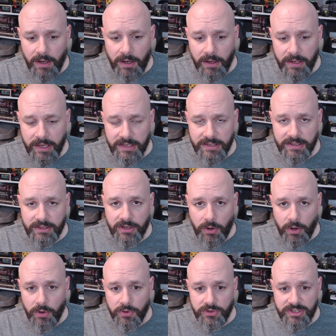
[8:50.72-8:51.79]
his
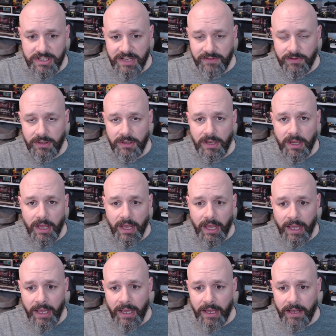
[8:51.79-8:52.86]
co-host Steven
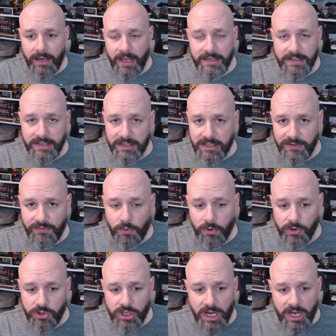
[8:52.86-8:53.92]
and
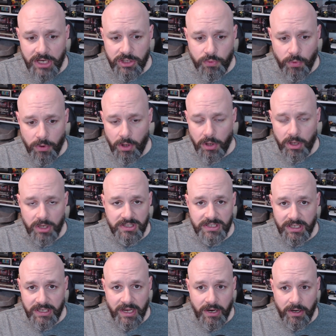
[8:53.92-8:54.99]
N64 Josh. We're all going to
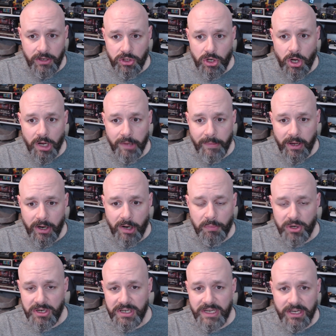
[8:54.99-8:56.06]
sit down and talk about our
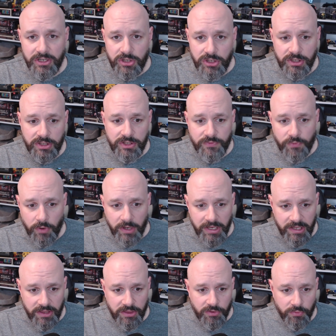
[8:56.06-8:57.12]
predictions for
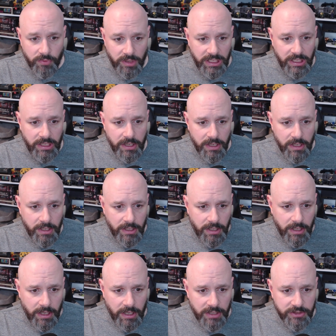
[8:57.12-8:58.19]
E3.
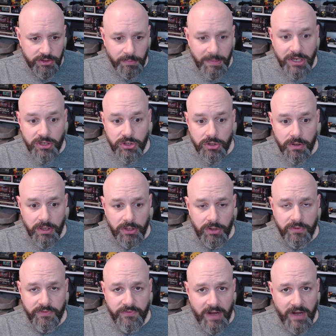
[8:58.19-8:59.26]
So make sure that
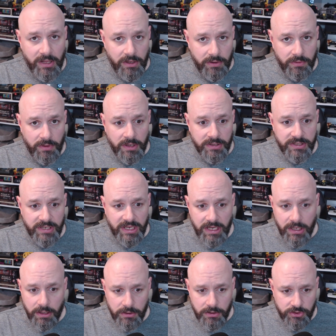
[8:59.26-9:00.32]
you follow us
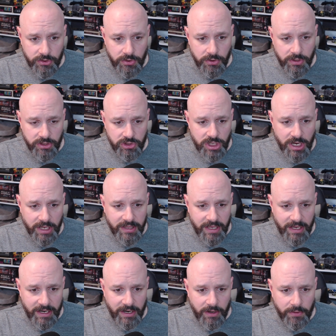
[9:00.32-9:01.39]
here so you can check
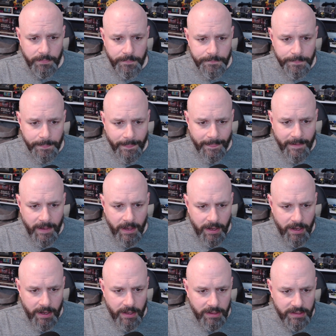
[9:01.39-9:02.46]
that out.
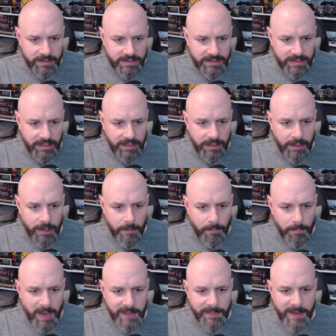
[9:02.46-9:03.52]
Let's see.
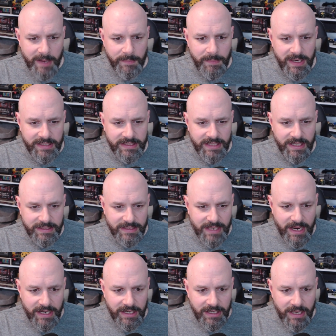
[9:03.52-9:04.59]
Backback B says
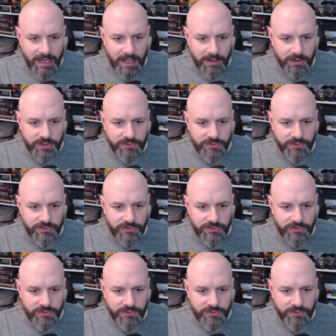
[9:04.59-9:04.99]
$90